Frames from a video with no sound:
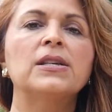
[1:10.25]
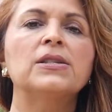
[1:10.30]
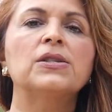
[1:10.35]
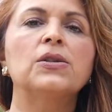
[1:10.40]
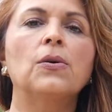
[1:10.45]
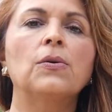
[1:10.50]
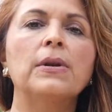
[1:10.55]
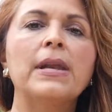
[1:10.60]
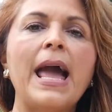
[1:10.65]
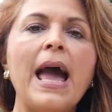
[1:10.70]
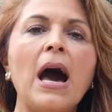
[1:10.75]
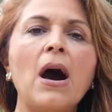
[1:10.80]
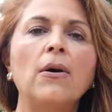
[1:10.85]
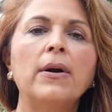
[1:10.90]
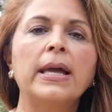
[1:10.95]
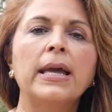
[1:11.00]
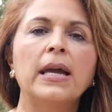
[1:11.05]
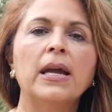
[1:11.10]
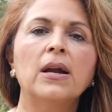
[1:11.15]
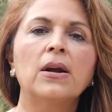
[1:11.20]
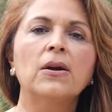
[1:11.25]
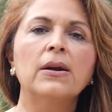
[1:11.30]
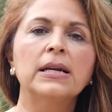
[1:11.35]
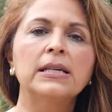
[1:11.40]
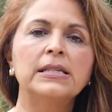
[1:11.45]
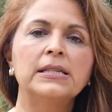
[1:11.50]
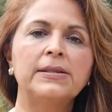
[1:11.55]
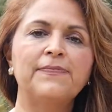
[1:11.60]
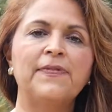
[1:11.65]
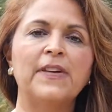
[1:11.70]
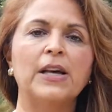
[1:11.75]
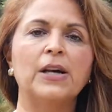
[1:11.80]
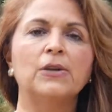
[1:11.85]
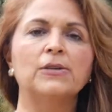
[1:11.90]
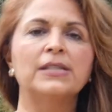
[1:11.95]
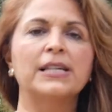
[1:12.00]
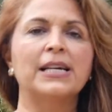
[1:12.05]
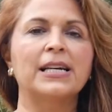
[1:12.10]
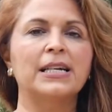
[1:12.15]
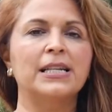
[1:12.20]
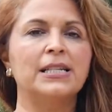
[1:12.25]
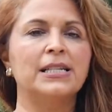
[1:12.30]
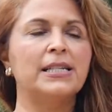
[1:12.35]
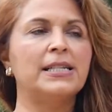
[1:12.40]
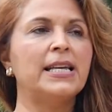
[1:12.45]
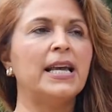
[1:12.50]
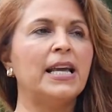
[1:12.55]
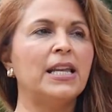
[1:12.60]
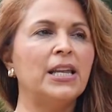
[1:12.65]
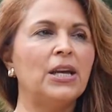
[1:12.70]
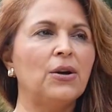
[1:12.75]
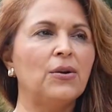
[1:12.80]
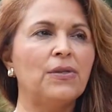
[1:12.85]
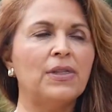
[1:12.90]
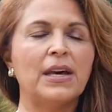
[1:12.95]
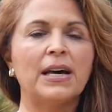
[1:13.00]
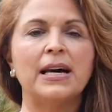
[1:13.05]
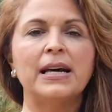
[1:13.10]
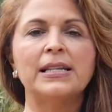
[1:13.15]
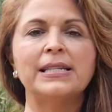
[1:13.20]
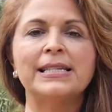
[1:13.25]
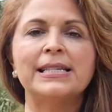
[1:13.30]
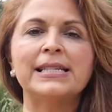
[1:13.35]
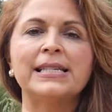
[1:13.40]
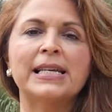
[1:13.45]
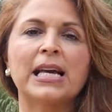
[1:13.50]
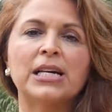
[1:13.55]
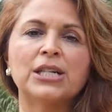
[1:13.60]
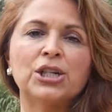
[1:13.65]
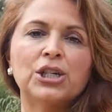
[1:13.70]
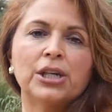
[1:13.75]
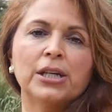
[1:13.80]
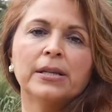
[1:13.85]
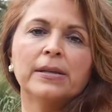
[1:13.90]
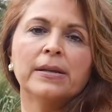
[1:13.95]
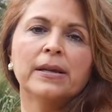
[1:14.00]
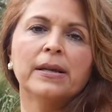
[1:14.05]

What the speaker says: So now here is Phil to continue the discussion.